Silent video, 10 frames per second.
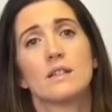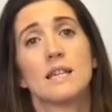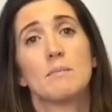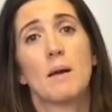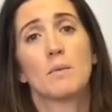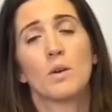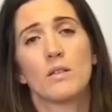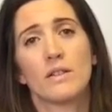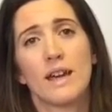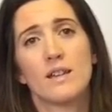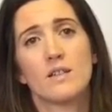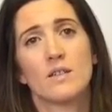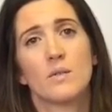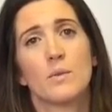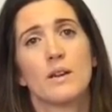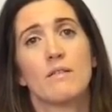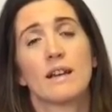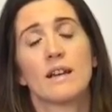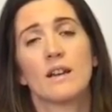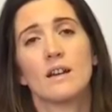CMAP qualification that we
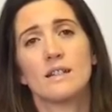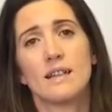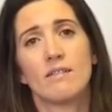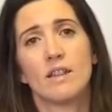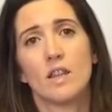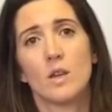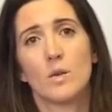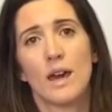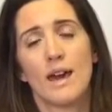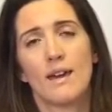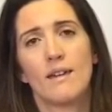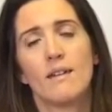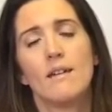recognise here in the UK.